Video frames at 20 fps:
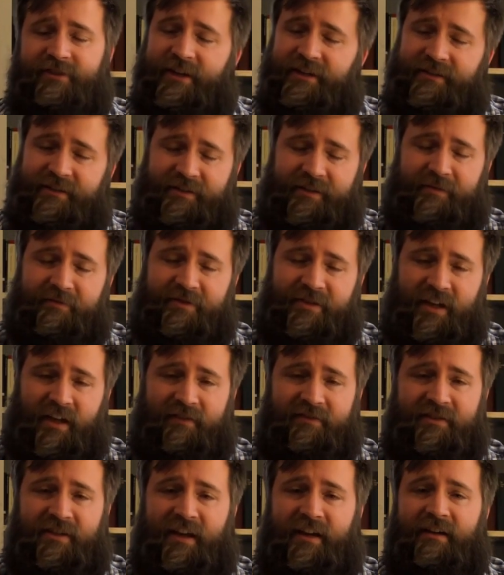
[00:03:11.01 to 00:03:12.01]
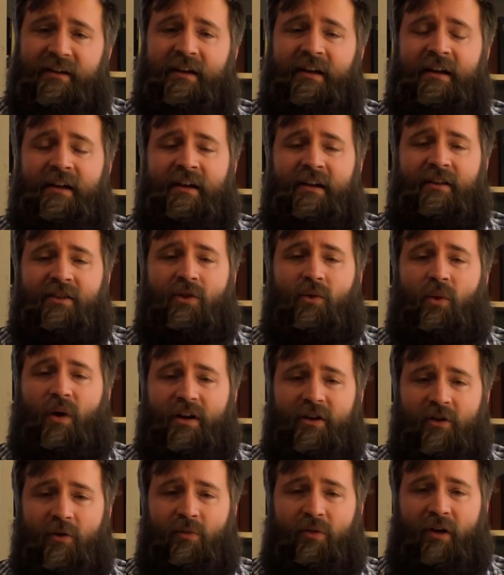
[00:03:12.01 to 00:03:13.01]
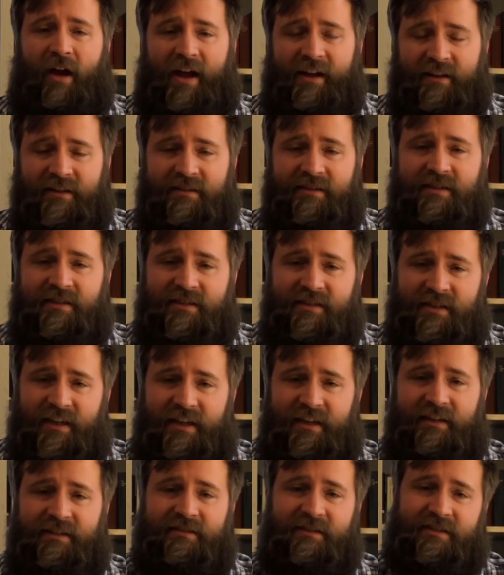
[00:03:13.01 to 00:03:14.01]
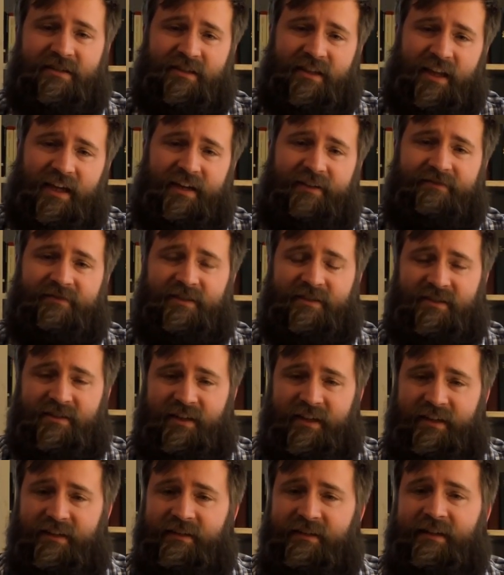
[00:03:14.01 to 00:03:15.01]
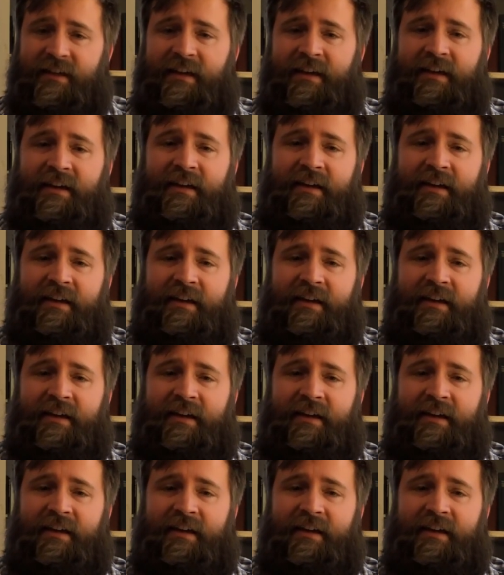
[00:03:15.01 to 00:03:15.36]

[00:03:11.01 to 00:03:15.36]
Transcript: Jesus himself said, the one who practices sin is a slave to sin.